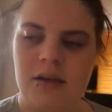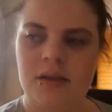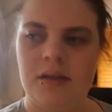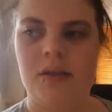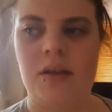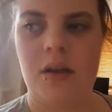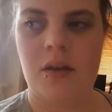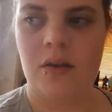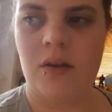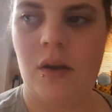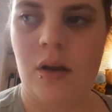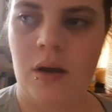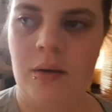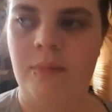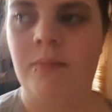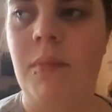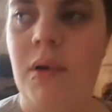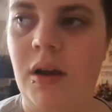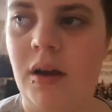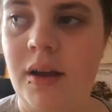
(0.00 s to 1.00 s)
So
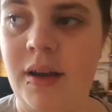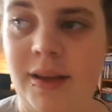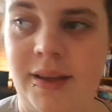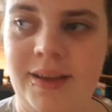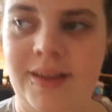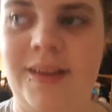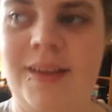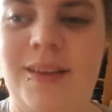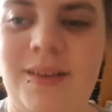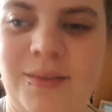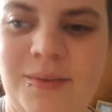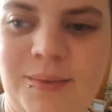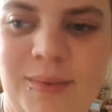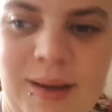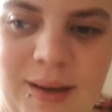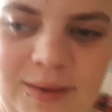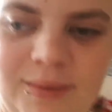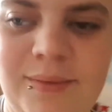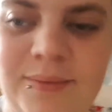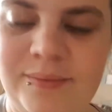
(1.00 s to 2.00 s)
I might
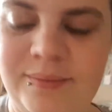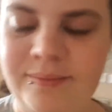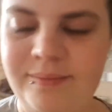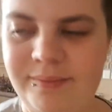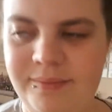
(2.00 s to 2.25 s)
wow,